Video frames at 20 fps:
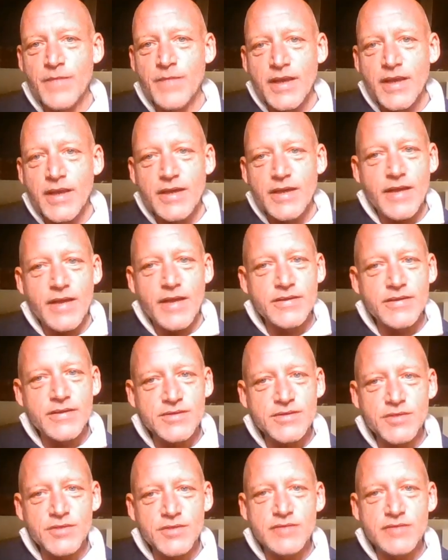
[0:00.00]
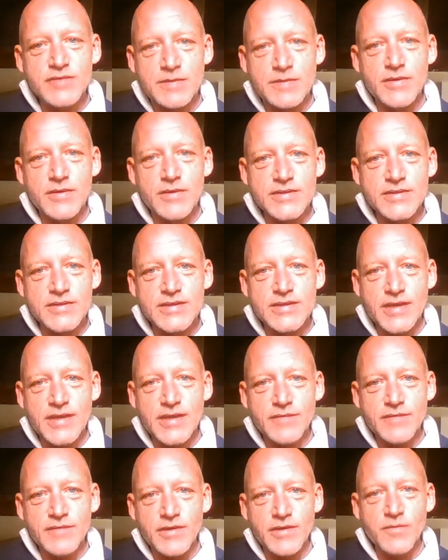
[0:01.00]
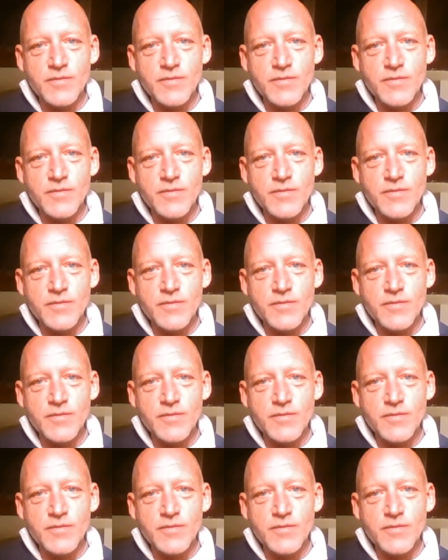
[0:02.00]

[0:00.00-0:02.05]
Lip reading: yeah, there's two responses here, right?